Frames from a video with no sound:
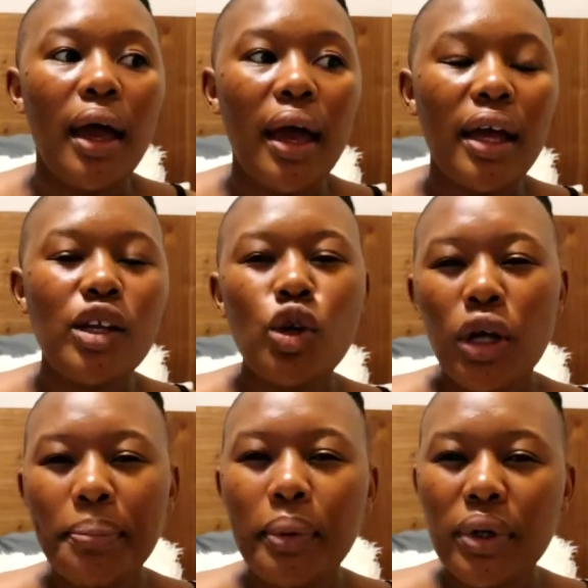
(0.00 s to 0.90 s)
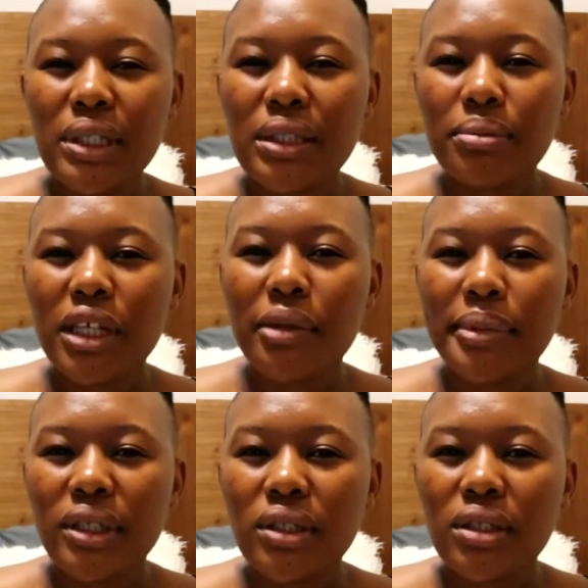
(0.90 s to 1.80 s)
And you know, it bothered me a
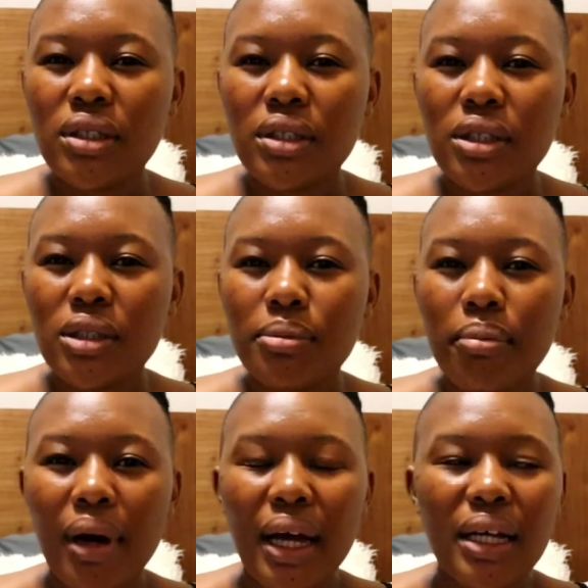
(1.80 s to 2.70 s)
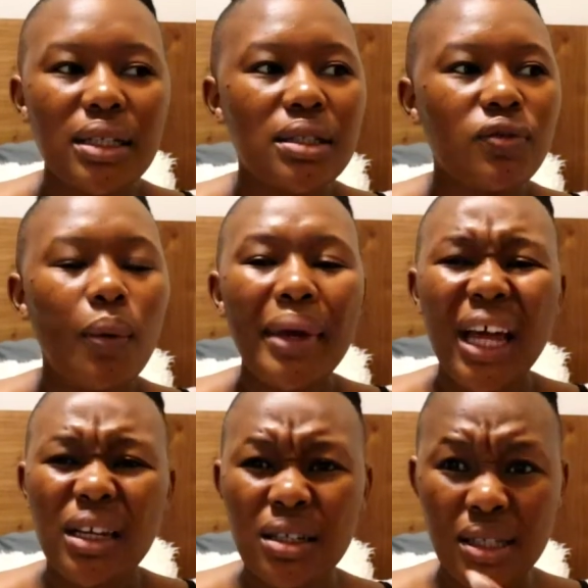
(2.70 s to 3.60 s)
bit, but for me,
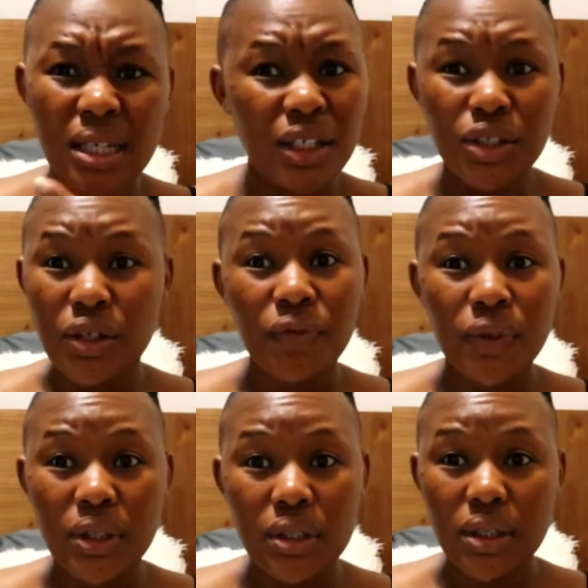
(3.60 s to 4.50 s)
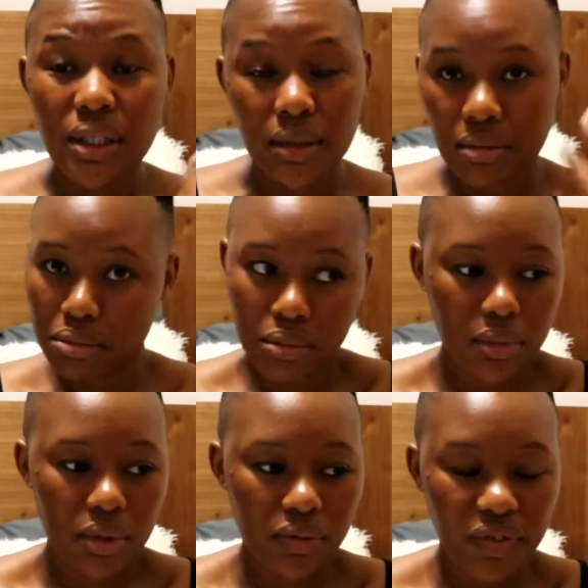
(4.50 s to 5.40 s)
I didn't see a difference in
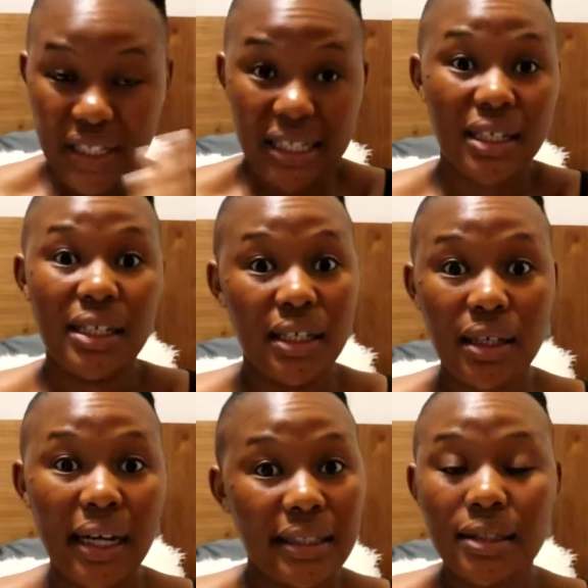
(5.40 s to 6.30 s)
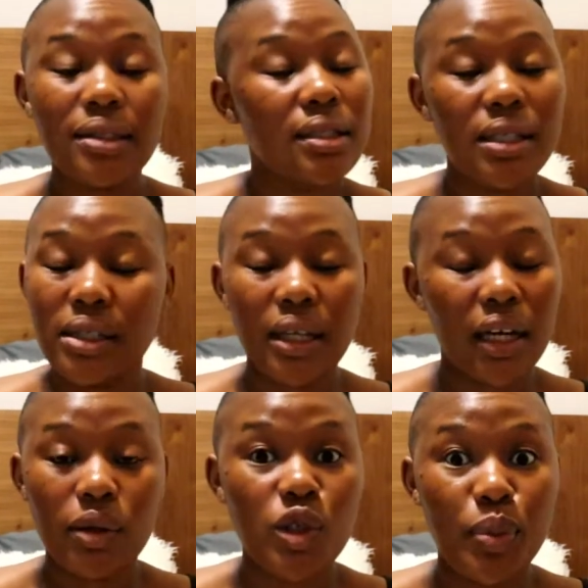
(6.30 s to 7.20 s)
physically. I didn't see that
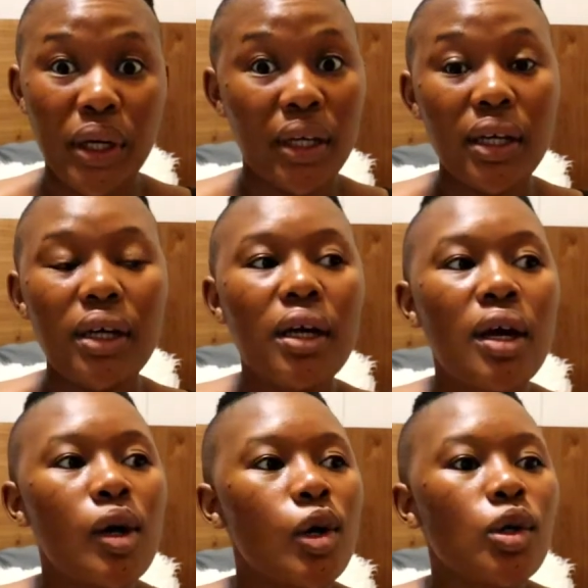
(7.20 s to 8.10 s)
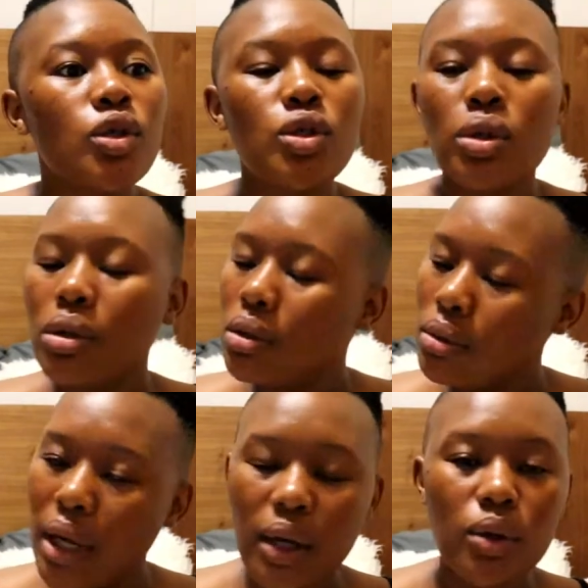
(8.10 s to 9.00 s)
I was big.
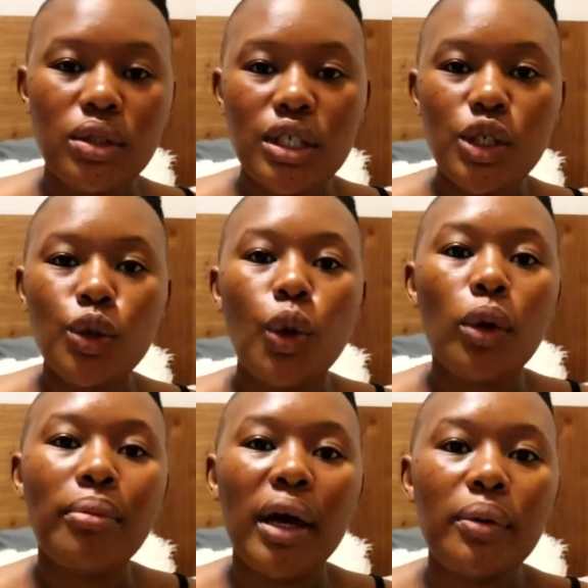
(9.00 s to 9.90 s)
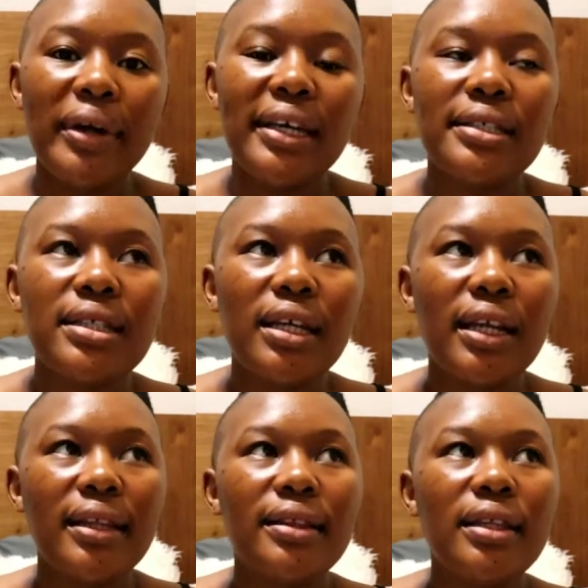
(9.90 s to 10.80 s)
So I continued on my ways
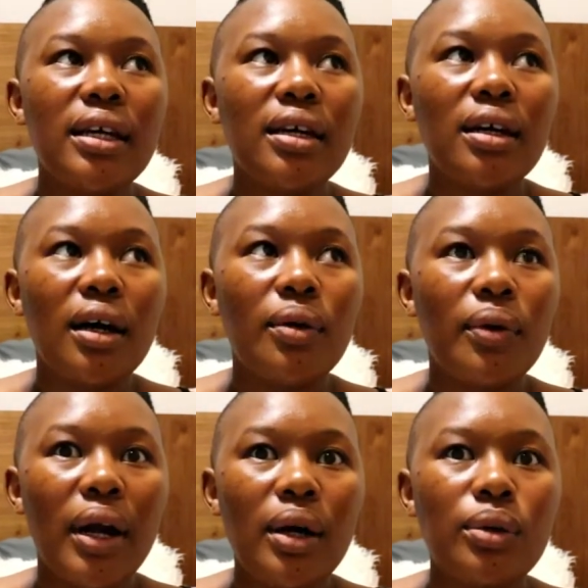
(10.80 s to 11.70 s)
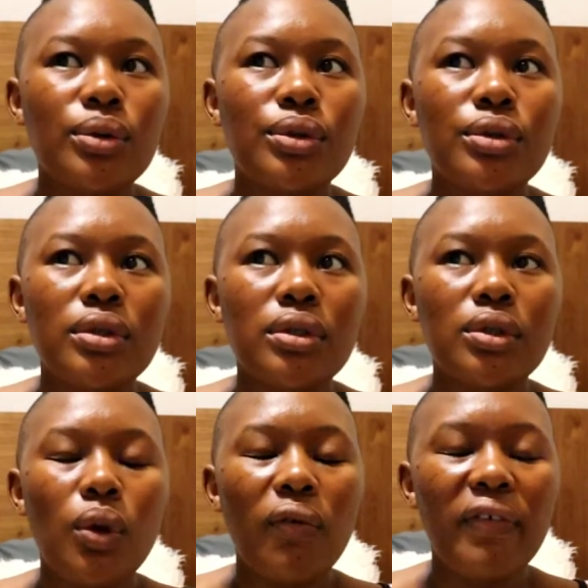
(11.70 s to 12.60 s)
and I think around
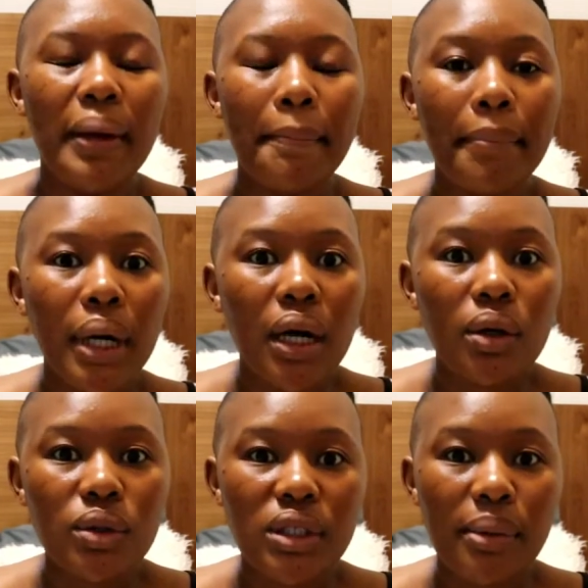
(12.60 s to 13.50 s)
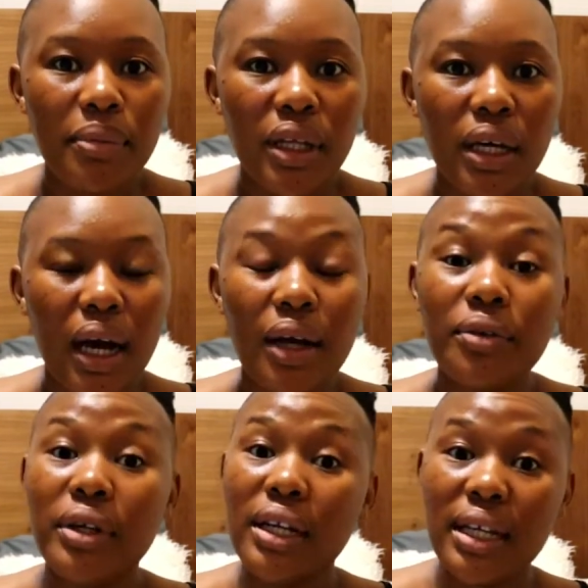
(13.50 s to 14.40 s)
November or something, I
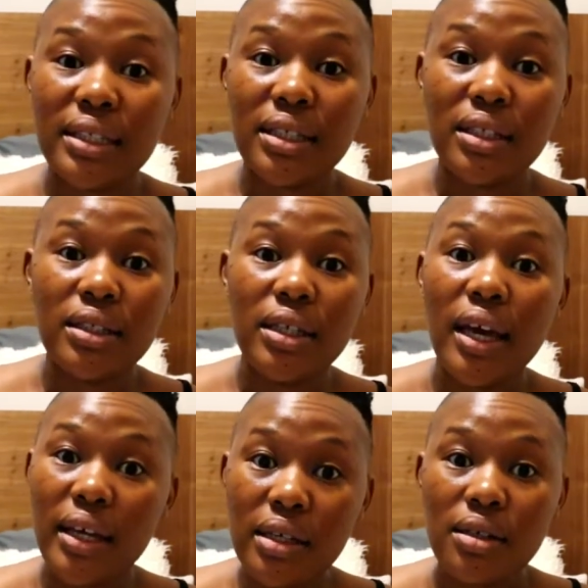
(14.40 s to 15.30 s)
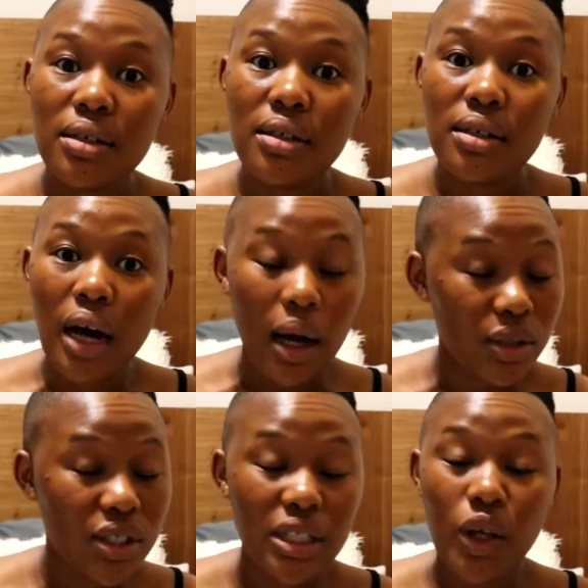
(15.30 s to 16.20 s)
realized that, yay, I
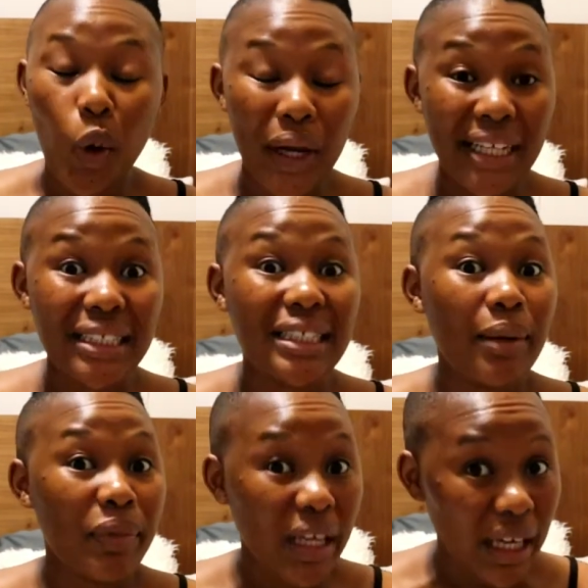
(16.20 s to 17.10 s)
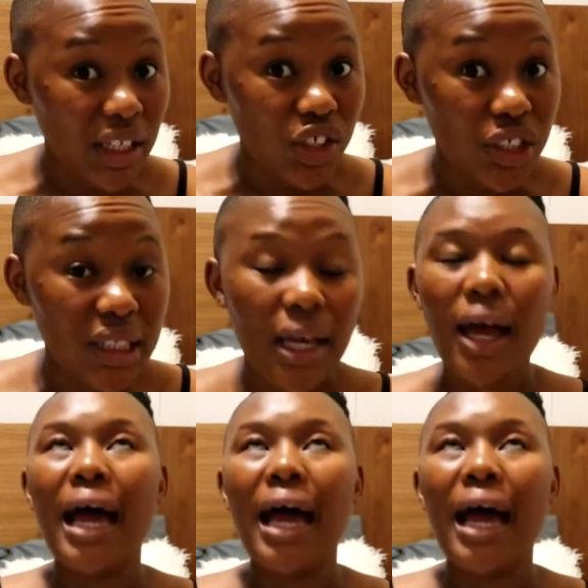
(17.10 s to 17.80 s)
was chilling on 90 something kgs.